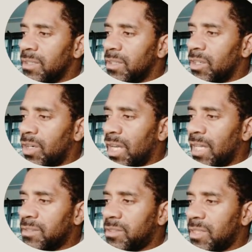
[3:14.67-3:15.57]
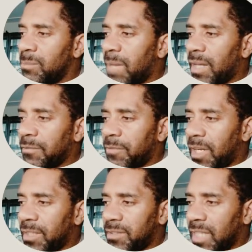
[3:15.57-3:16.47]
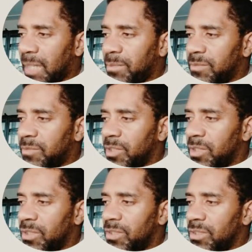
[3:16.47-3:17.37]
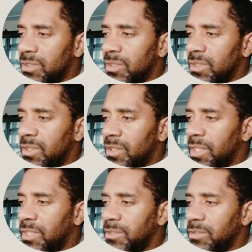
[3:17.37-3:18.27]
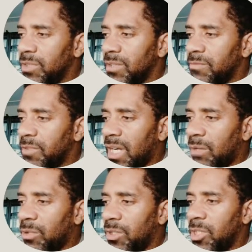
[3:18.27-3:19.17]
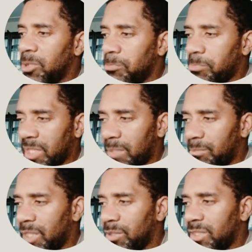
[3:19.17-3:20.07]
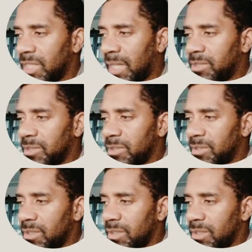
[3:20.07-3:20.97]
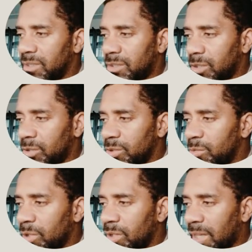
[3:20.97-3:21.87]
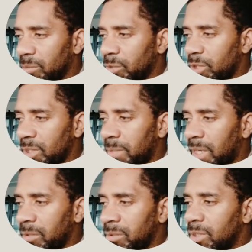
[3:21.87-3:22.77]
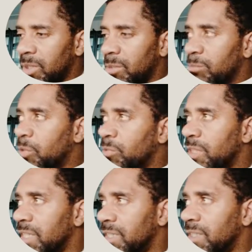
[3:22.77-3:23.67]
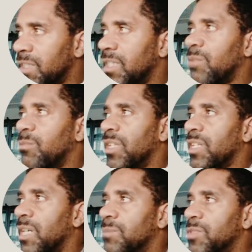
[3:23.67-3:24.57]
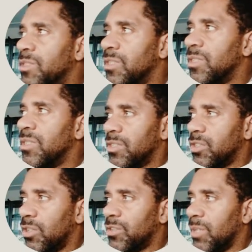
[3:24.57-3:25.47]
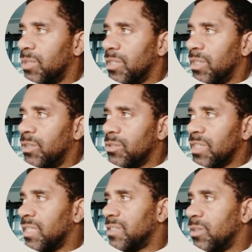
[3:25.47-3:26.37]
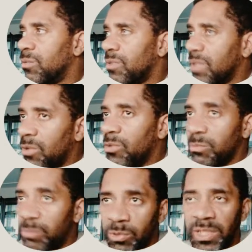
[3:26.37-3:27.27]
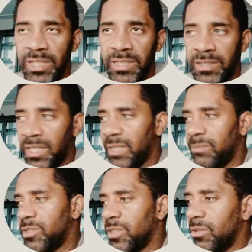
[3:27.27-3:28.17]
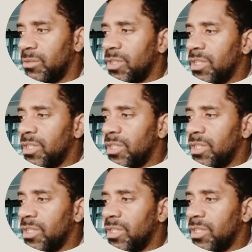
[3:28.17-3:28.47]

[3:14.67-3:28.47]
are actually modified types for these three, for our primary types. So you won't have to worry about Boolean when it comes to short, double, and long. There's no long Boolean type. So